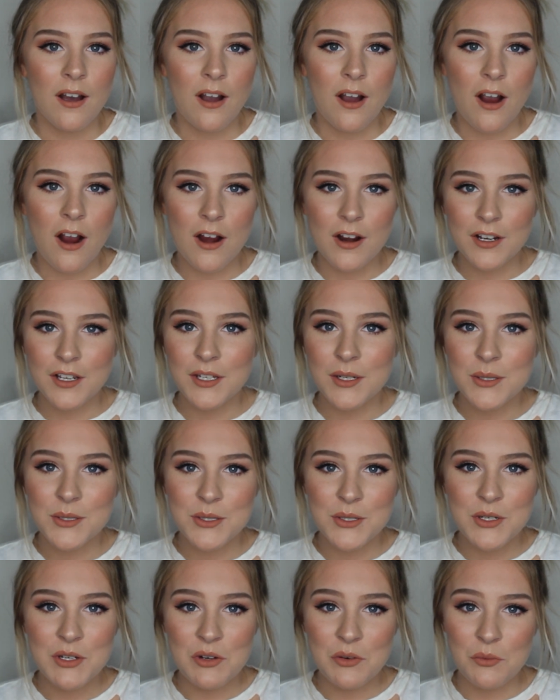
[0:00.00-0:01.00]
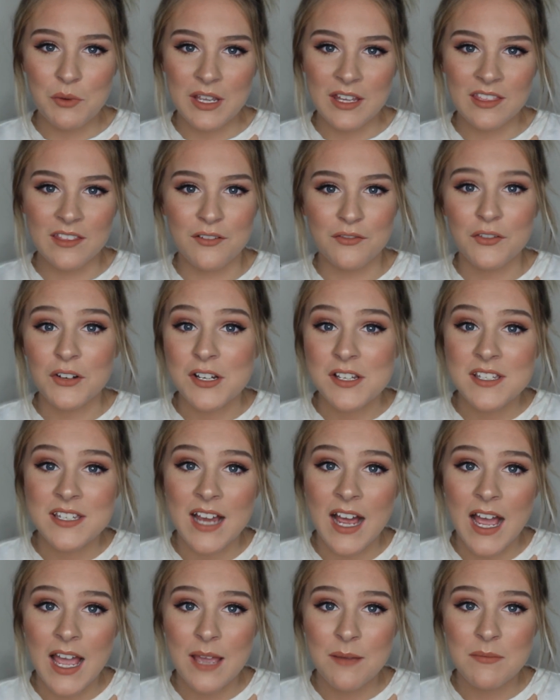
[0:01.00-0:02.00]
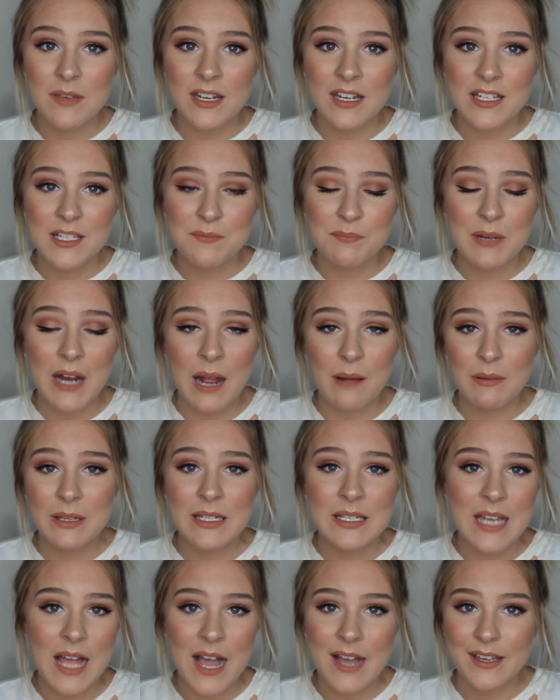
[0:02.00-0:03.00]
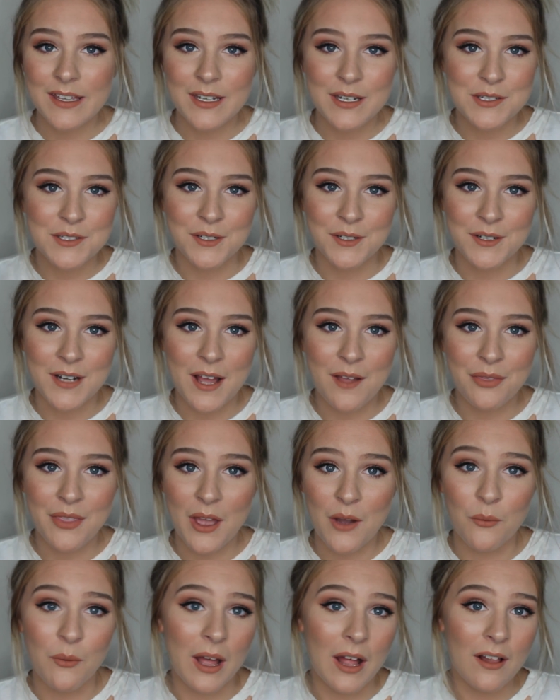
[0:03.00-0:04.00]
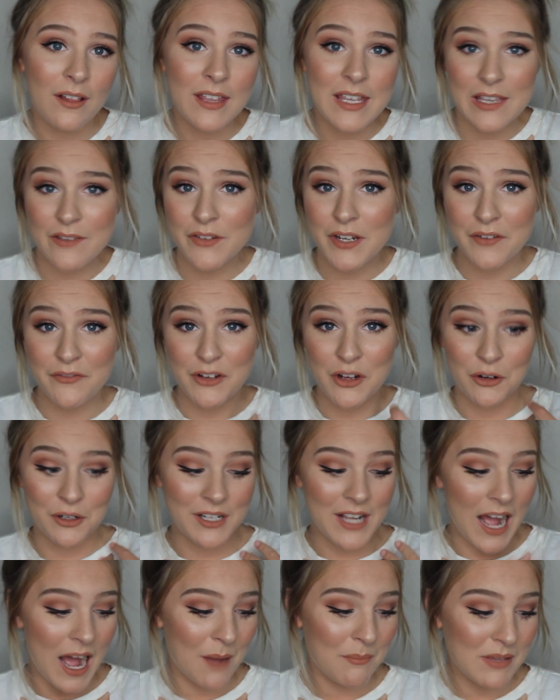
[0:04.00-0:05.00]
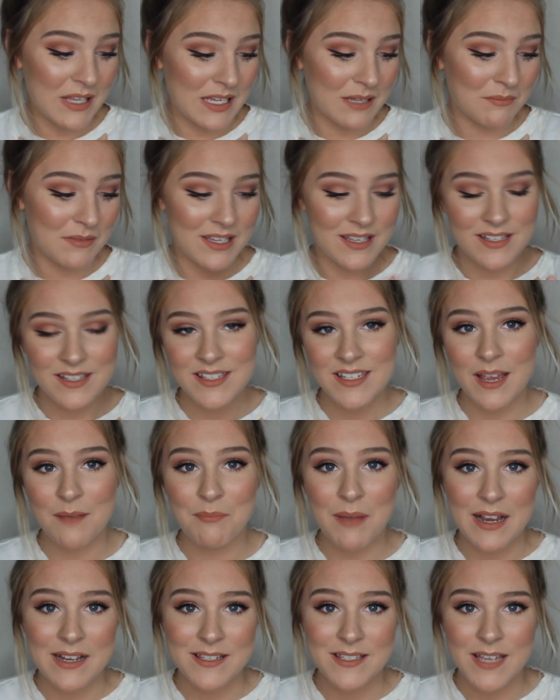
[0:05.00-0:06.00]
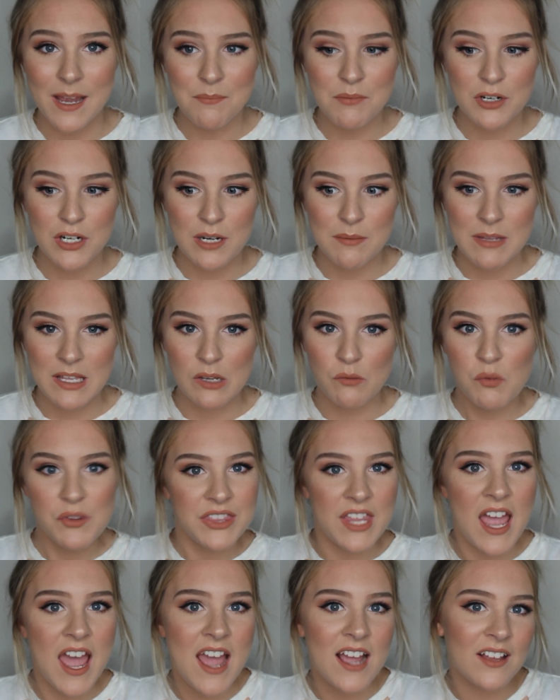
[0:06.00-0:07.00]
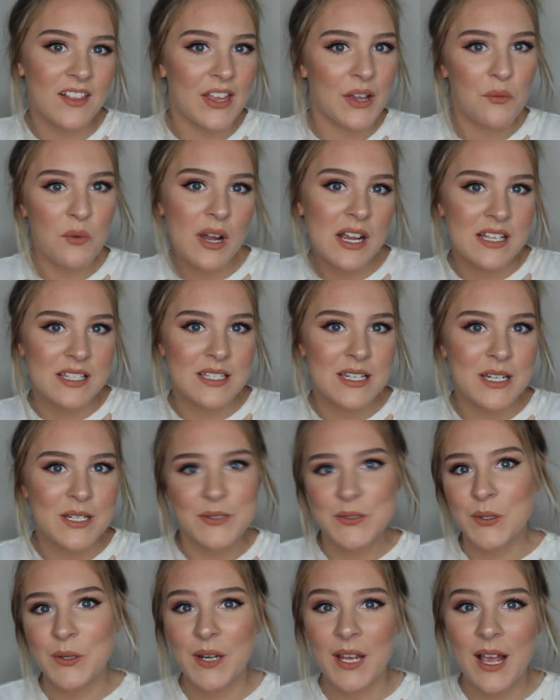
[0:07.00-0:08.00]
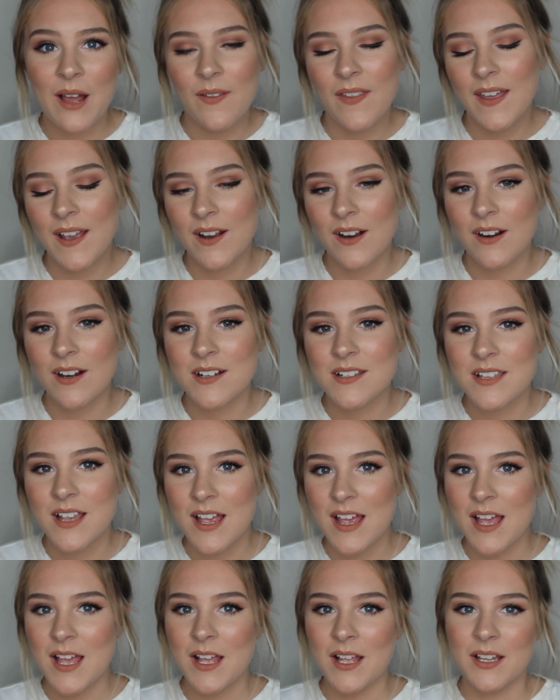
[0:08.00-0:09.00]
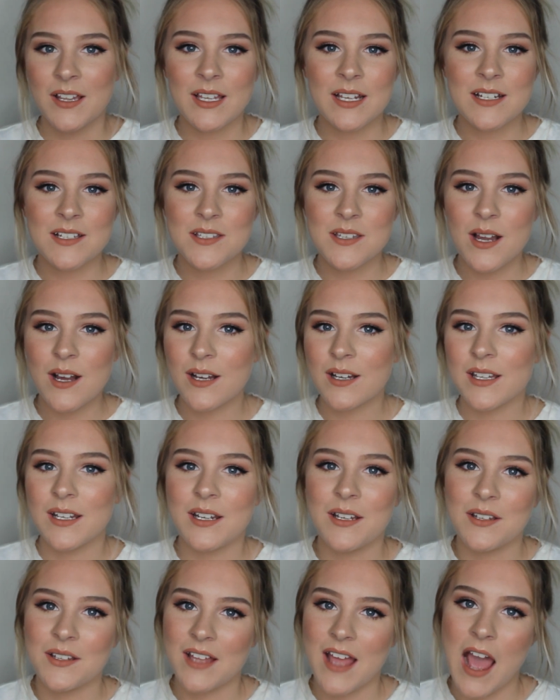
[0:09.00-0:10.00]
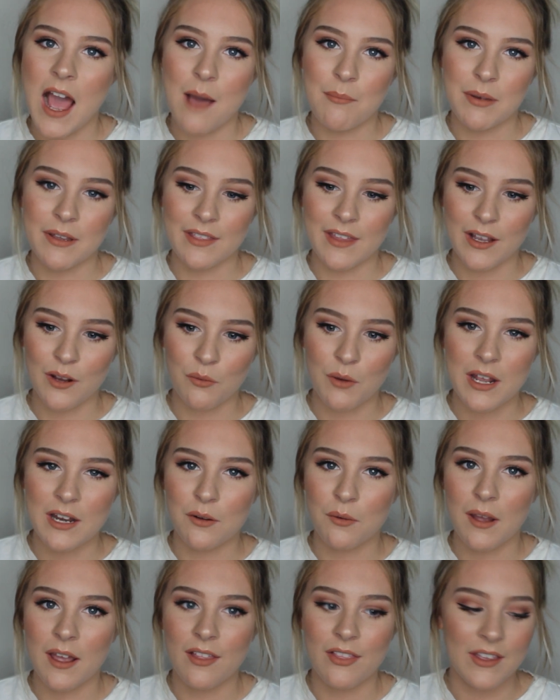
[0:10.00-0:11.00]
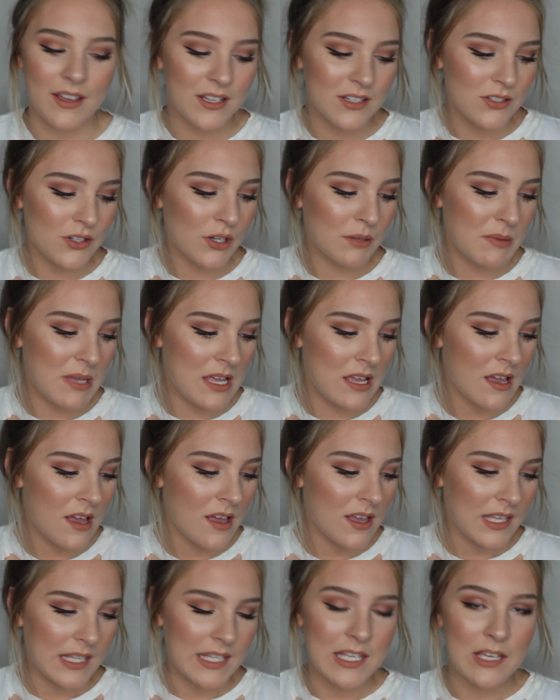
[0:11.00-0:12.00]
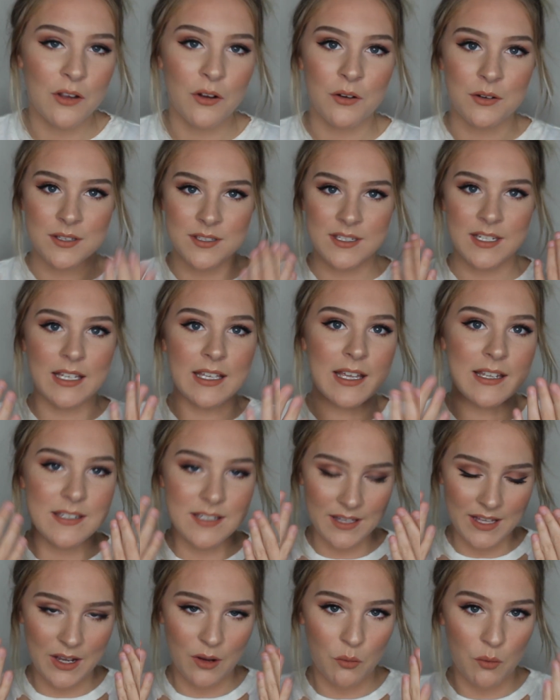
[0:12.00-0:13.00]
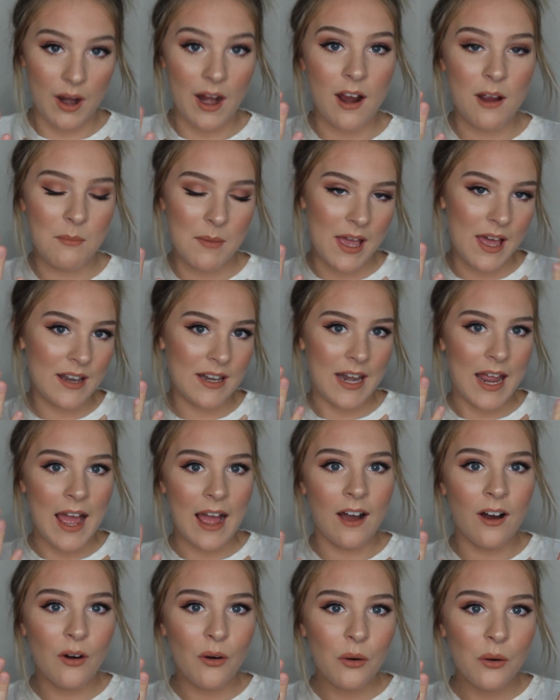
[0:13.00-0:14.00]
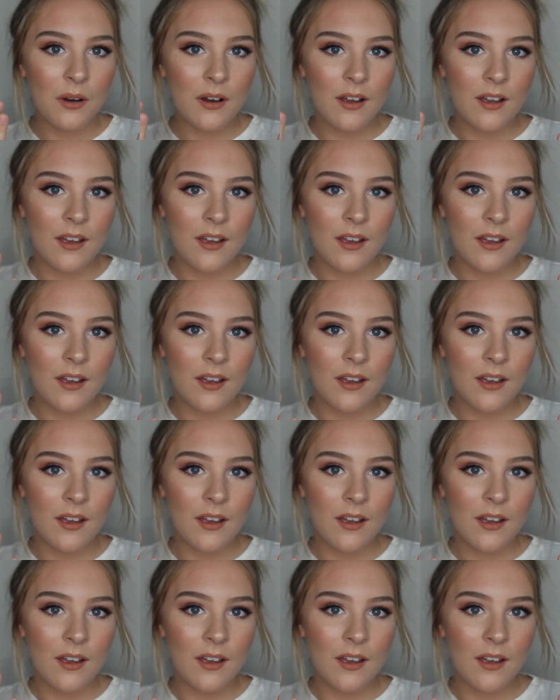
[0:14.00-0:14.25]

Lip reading: aren't gonna do your wing the first time, and it's probably not gonna turn out that well. Even if you're copying me step by step, you're gonna be like, what the heck, like why isn't it turning out like hers? Like it's not gonna happen like right away. Like it took me years to get to like where I'm at now,